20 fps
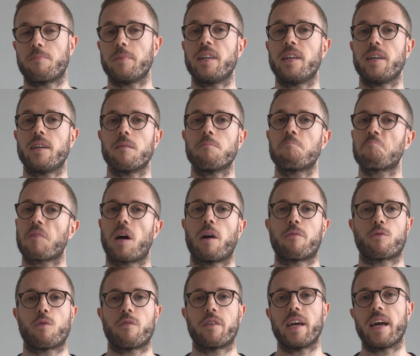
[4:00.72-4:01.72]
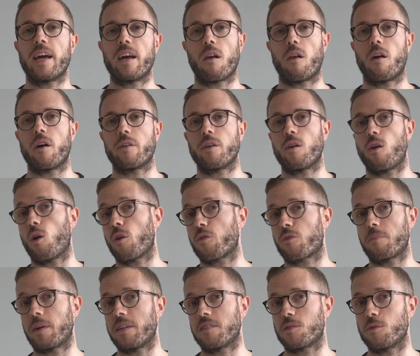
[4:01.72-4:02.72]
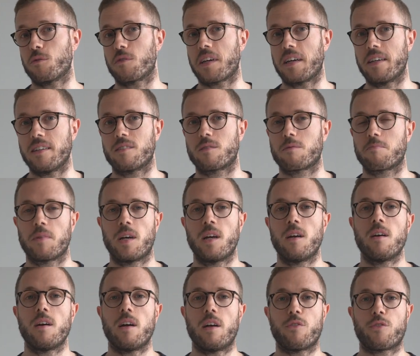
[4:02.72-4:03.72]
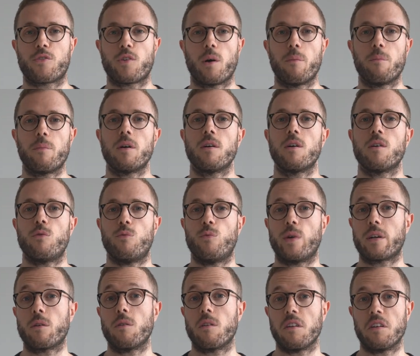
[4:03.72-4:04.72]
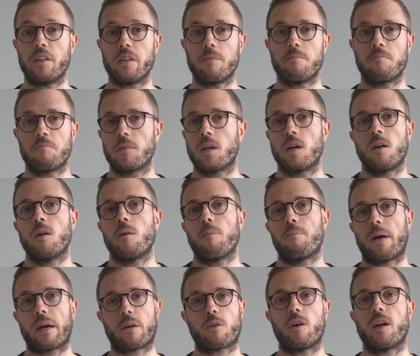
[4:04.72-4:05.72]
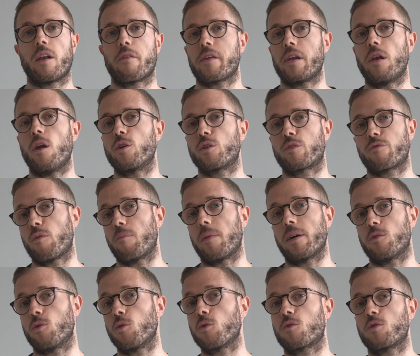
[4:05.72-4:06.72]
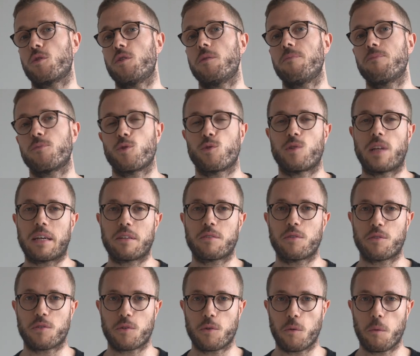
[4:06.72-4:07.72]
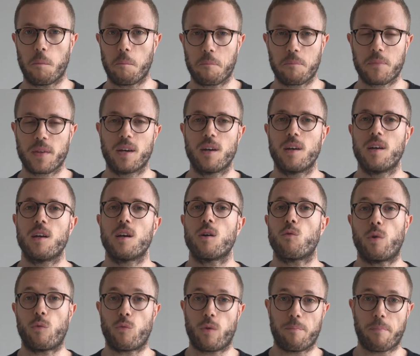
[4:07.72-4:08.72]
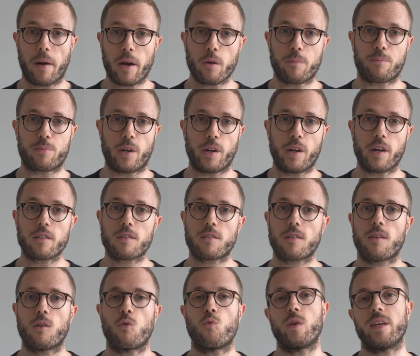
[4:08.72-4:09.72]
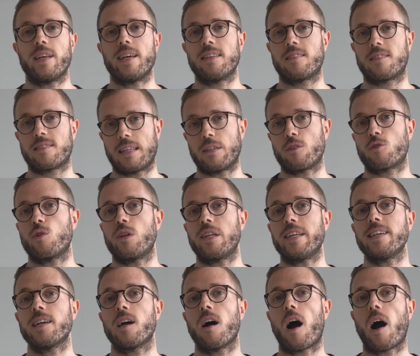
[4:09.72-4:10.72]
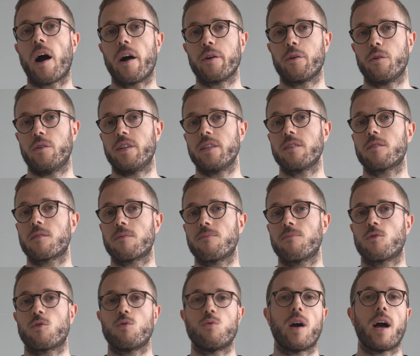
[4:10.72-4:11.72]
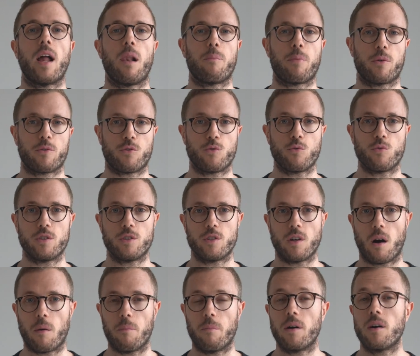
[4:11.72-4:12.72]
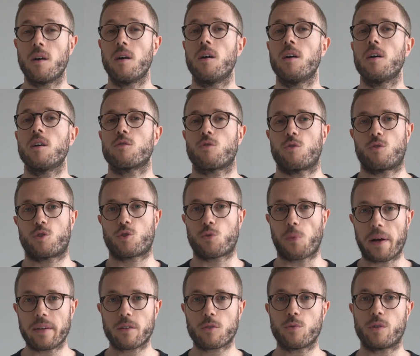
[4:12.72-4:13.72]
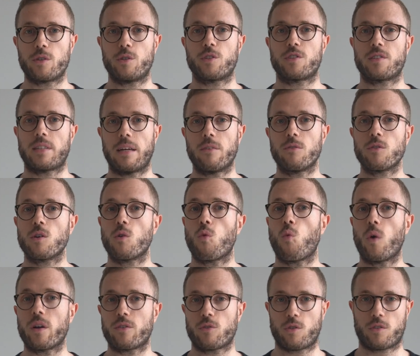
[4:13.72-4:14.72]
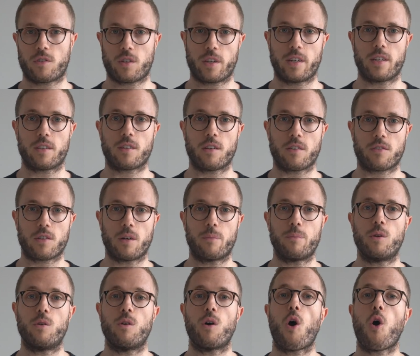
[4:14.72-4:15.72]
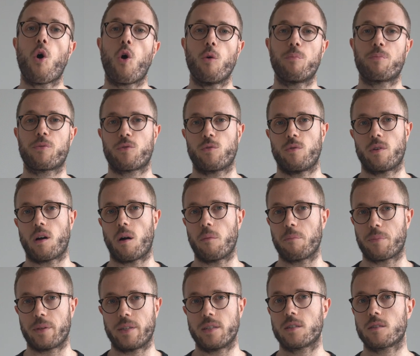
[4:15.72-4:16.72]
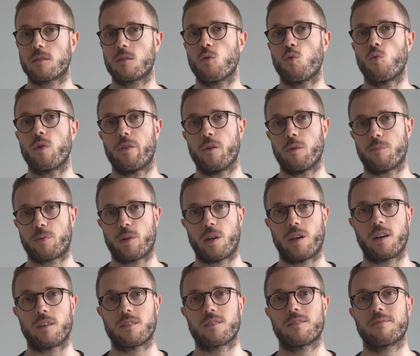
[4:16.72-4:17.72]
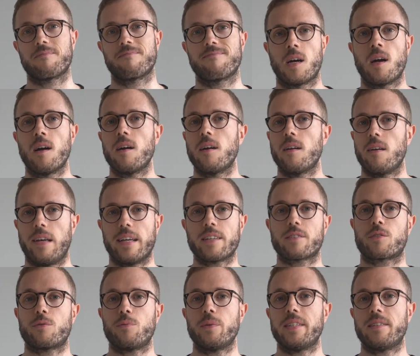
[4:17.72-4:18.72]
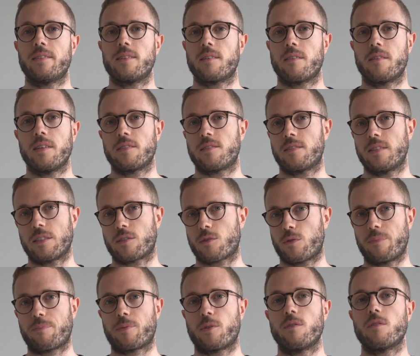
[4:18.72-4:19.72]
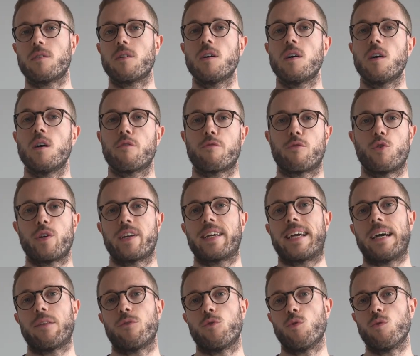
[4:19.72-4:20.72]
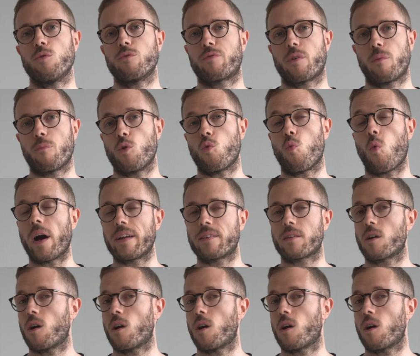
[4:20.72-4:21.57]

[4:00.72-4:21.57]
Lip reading: meeting after the airline lost my suitcase, and some regularly, pack a healthy lunch for my daughter to take to school. When we buy a product, we essentially hire it to help us do a job. So try to understand what your target customer hopes to accomplish with your product. Let's read this description for a candle from the White